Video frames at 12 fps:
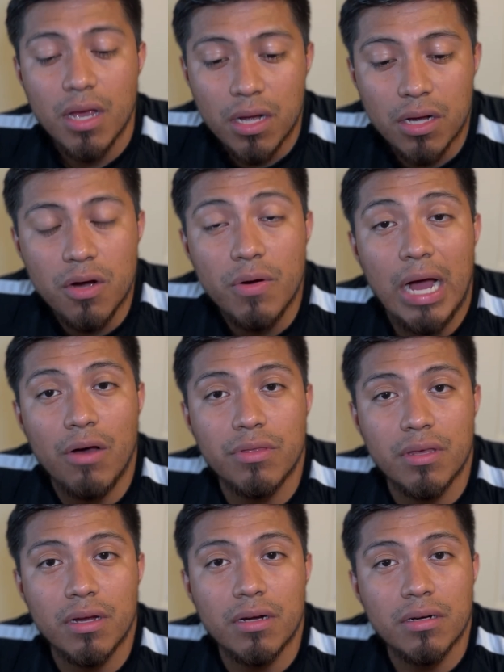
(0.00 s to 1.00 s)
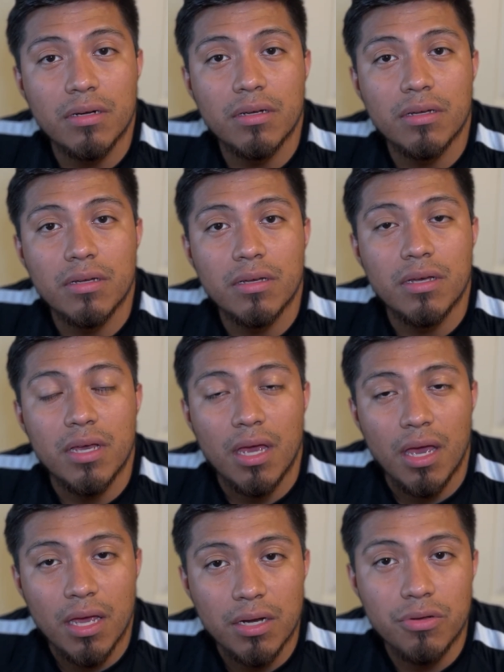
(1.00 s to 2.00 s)
Go out there
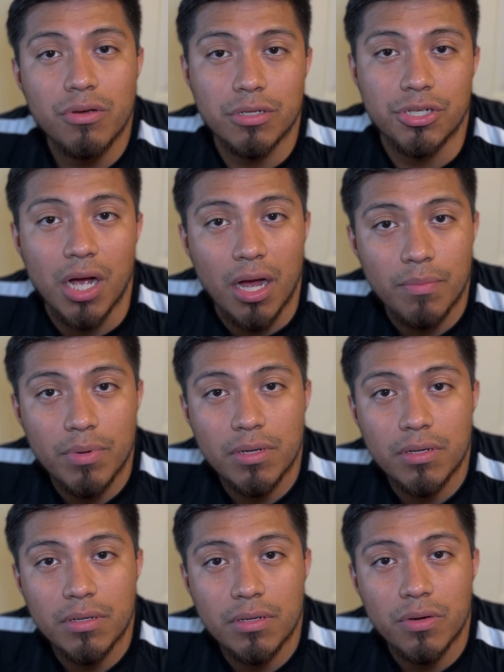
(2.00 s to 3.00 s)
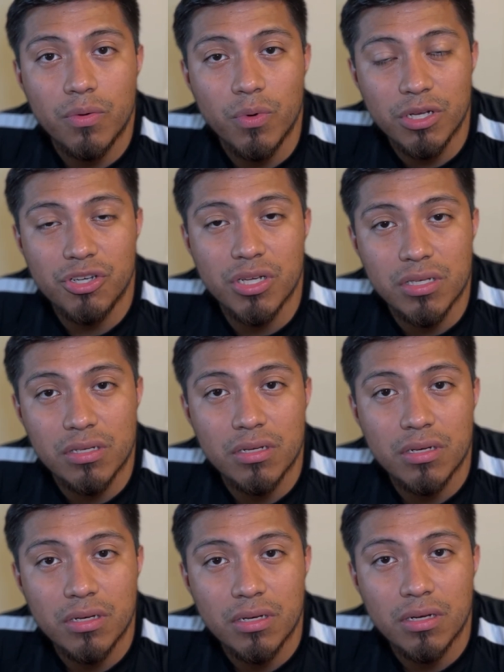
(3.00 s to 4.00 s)
and do your job, which is
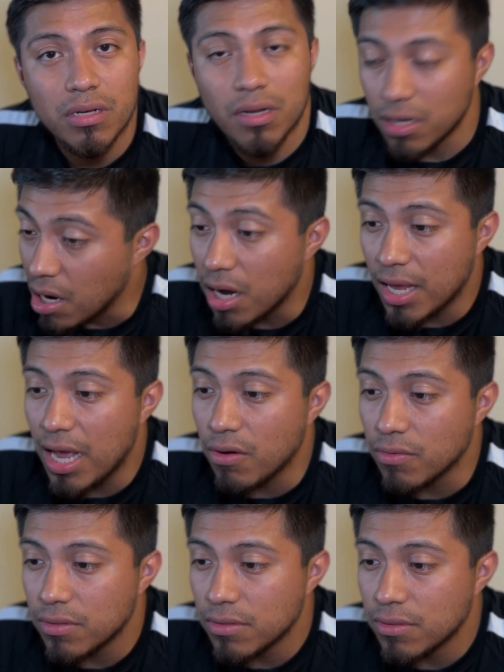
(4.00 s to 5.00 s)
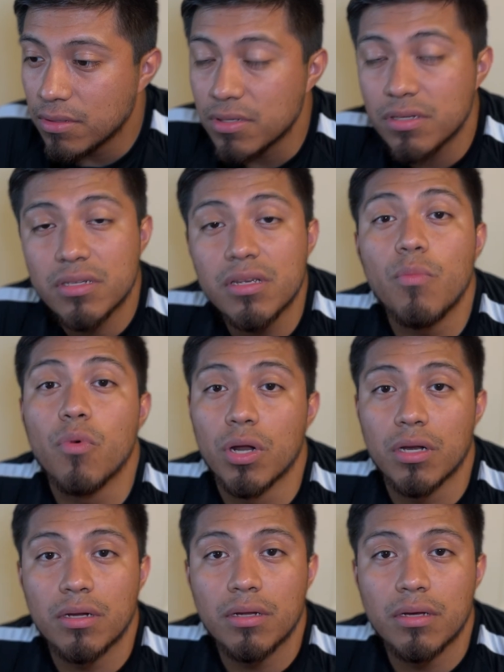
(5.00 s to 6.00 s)
knock out someone.
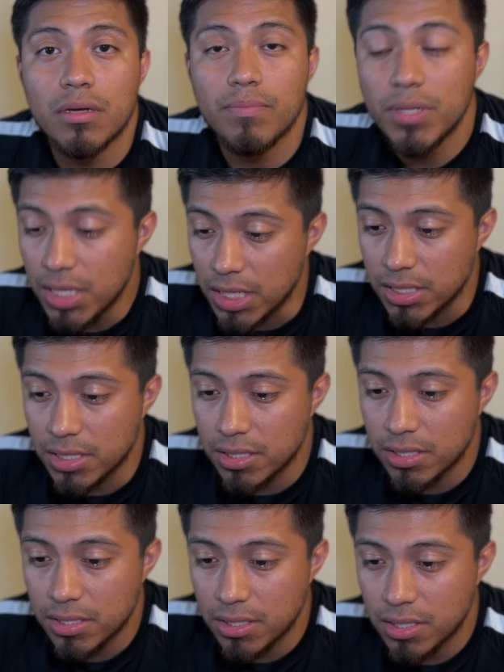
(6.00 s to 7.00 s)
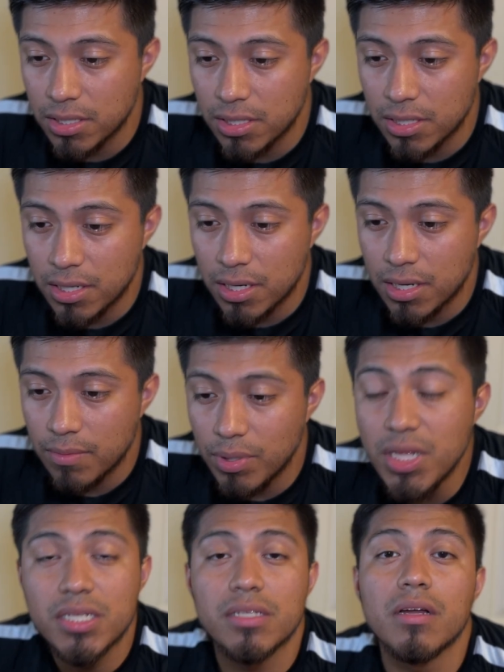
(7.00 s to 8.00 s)
Please.
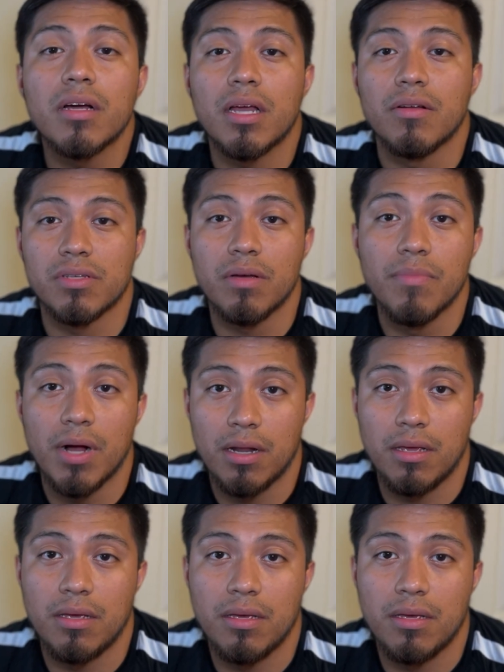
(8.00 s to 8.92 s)
Please knock out somebody.